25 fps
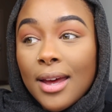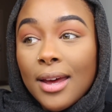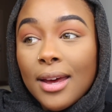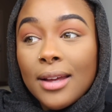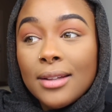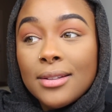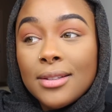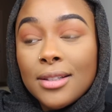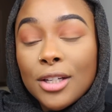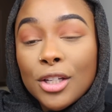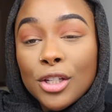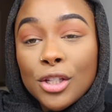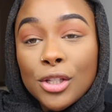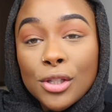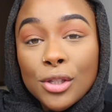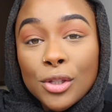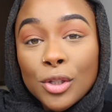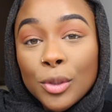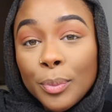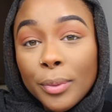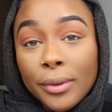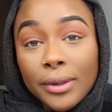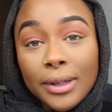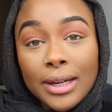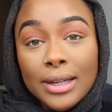it's in a
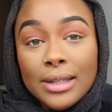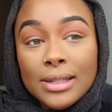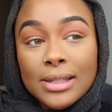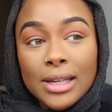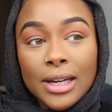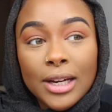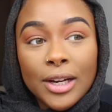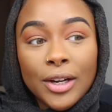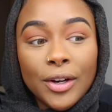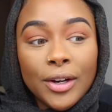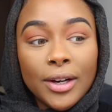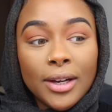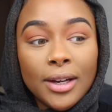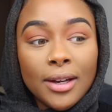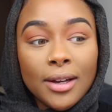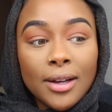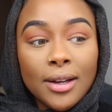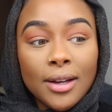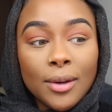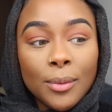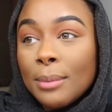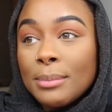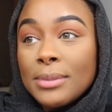super nice area.